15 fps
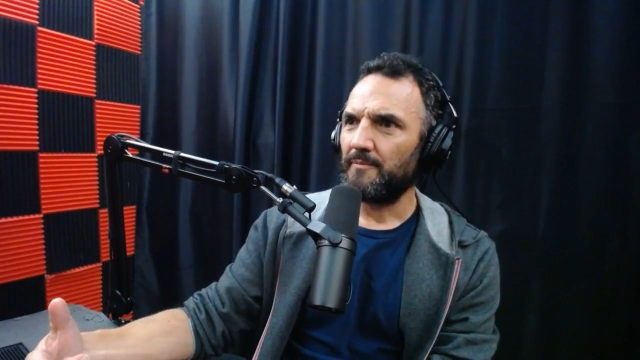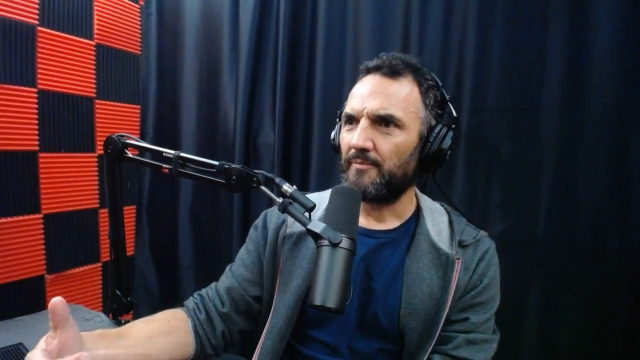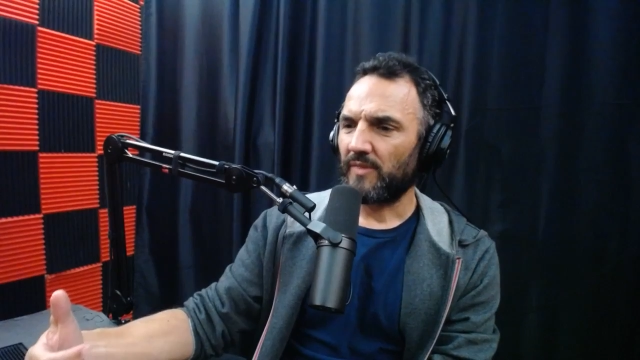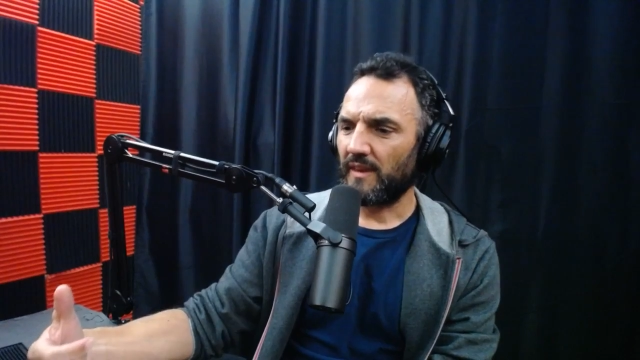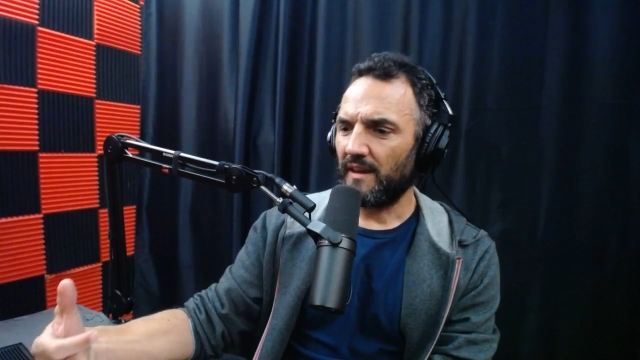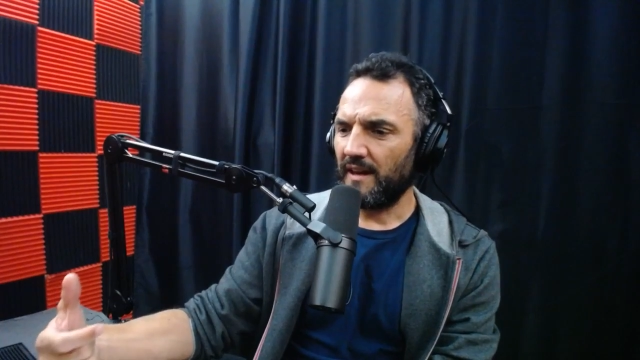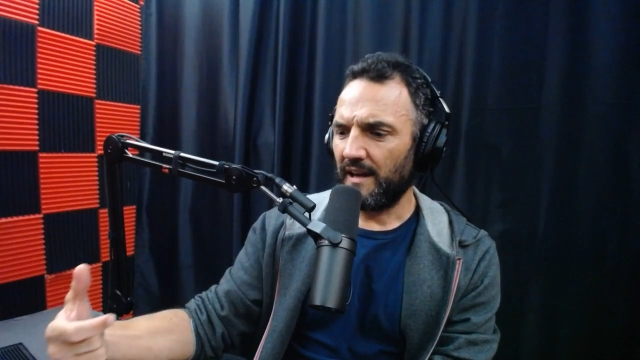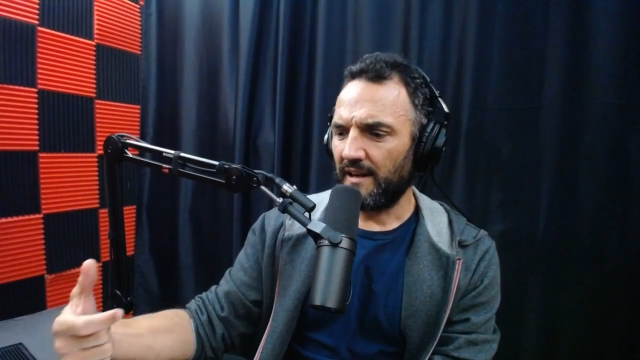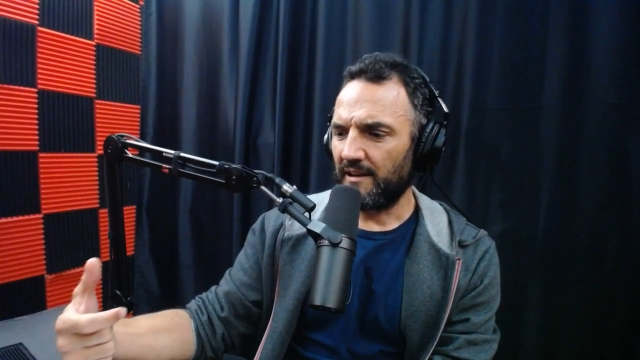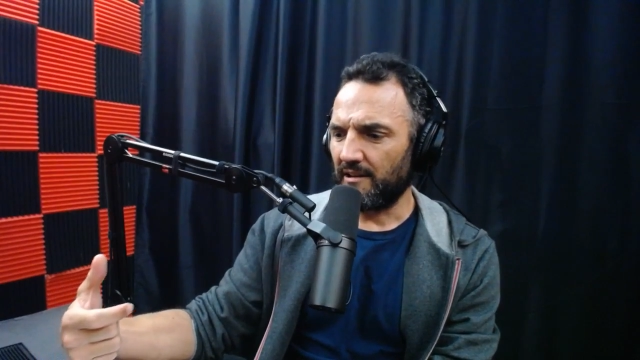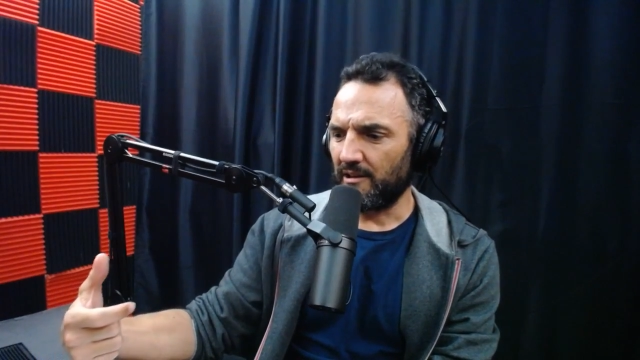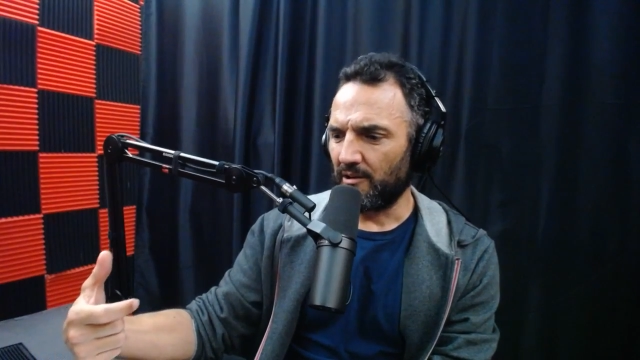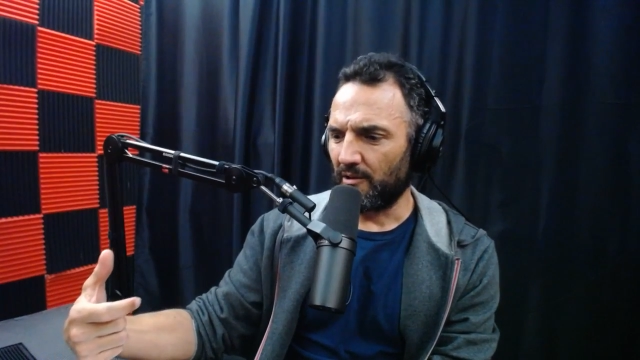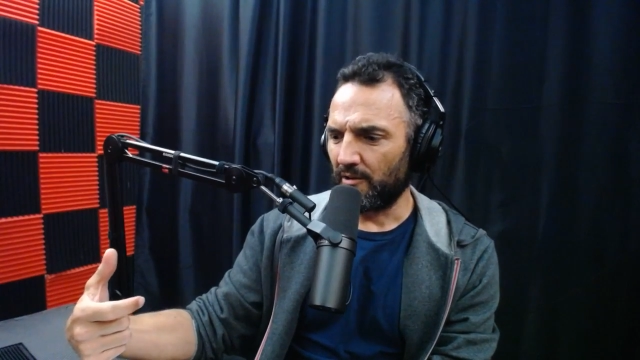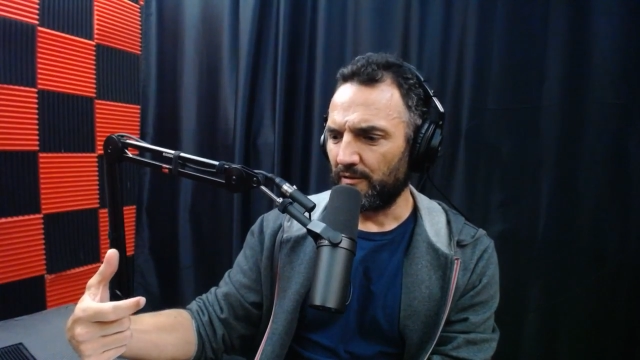and a
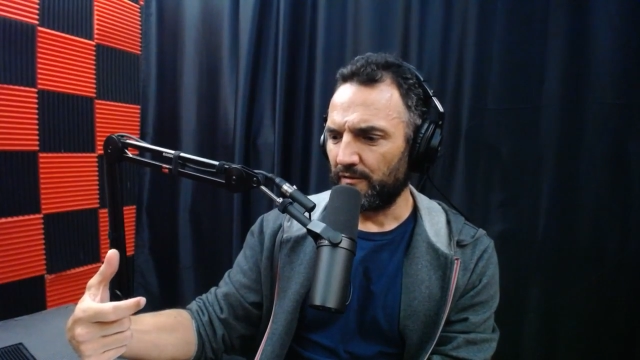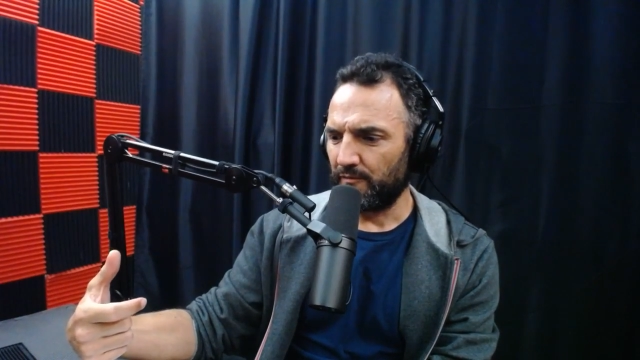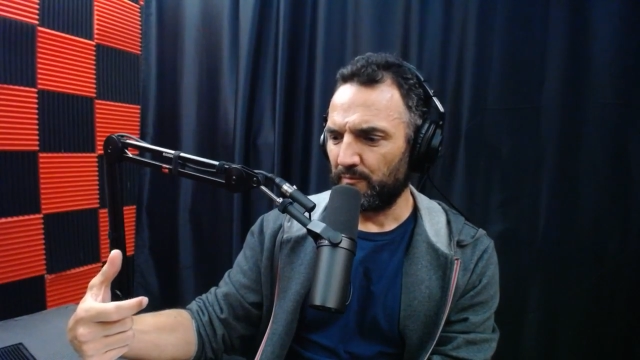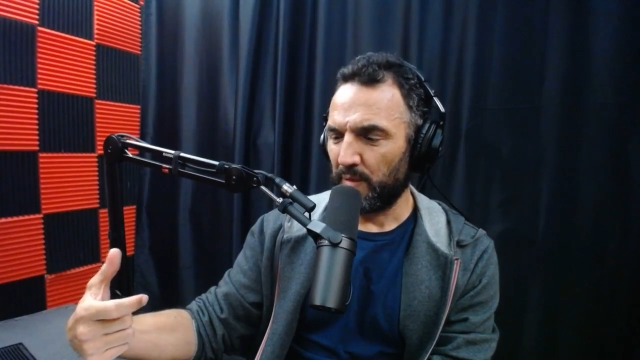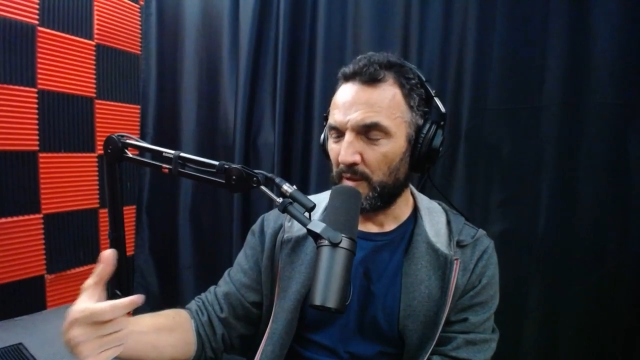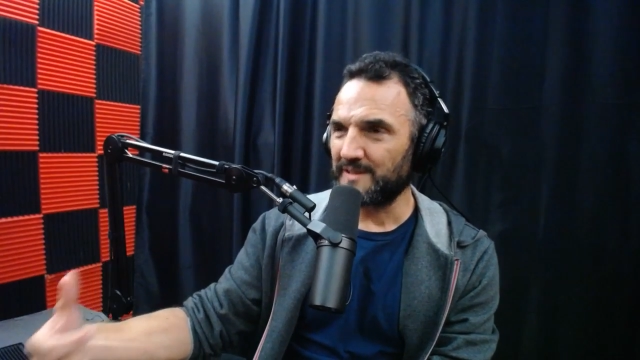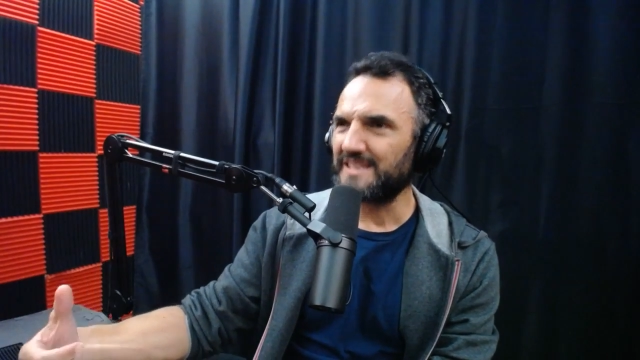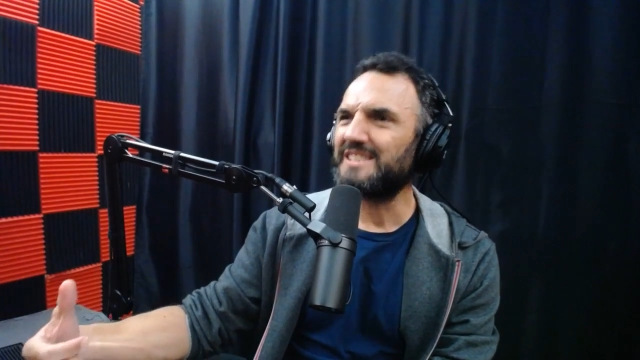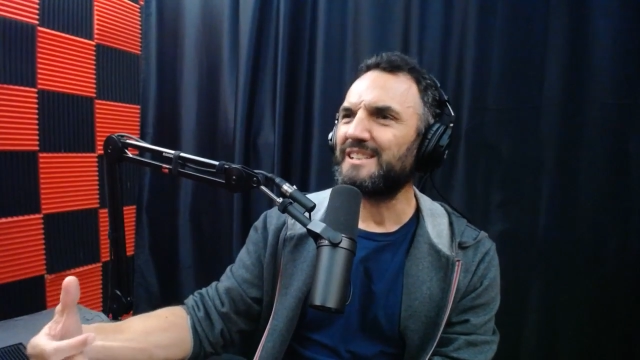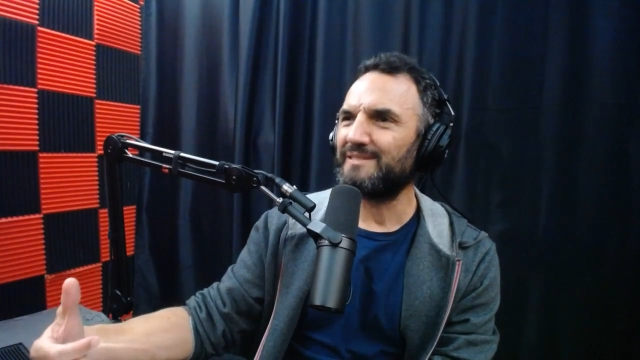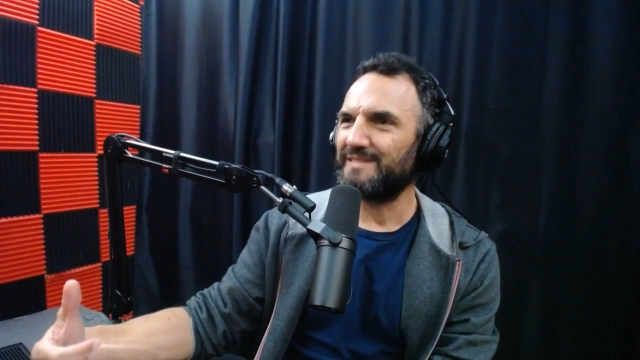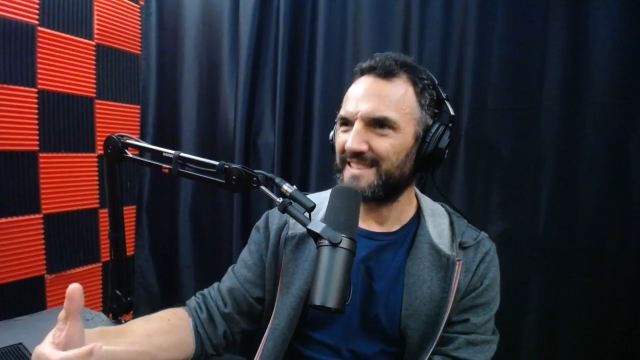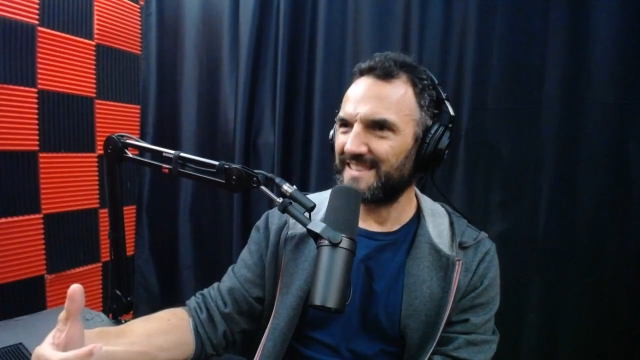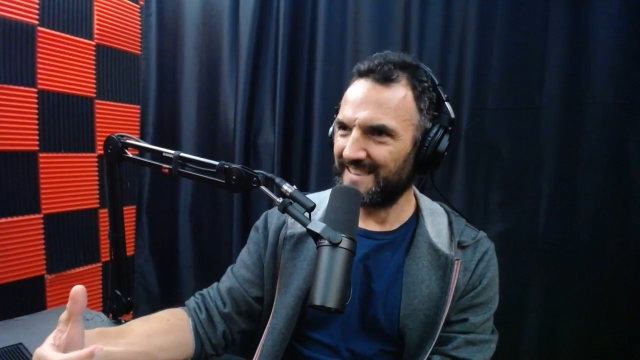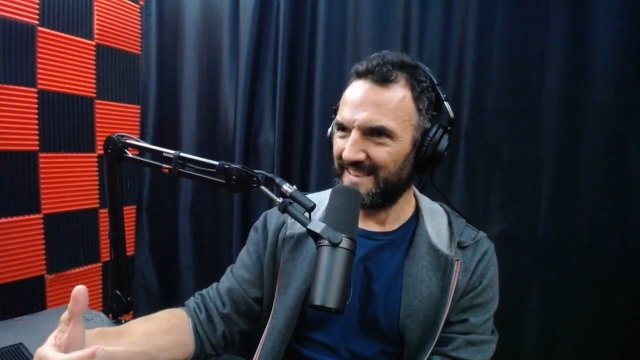lot of
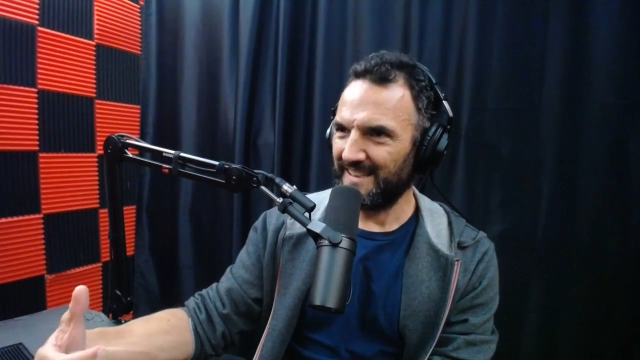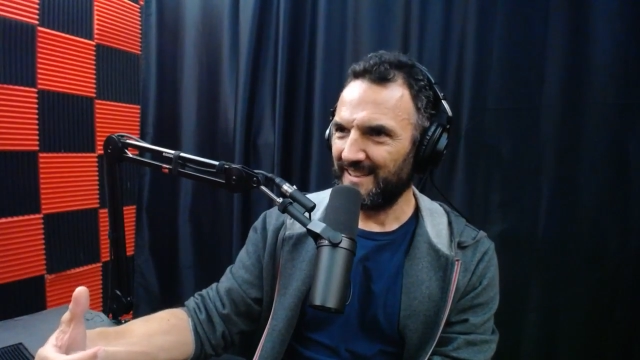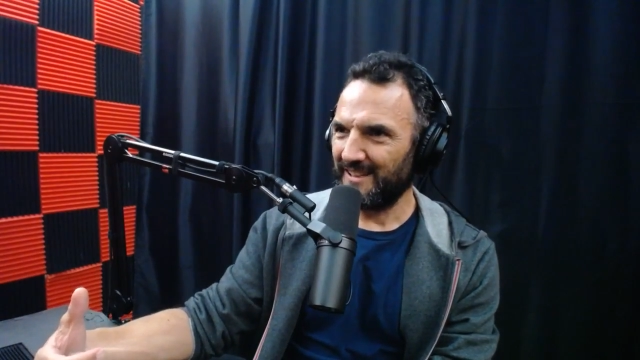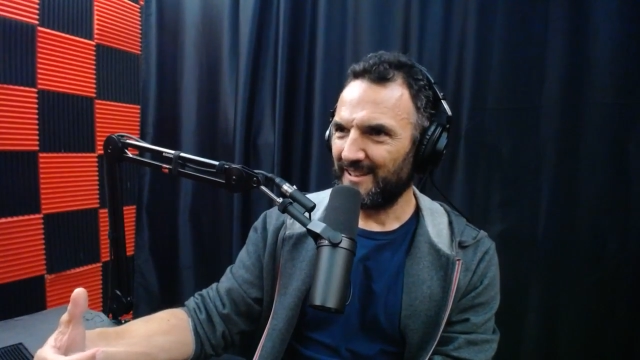positivity,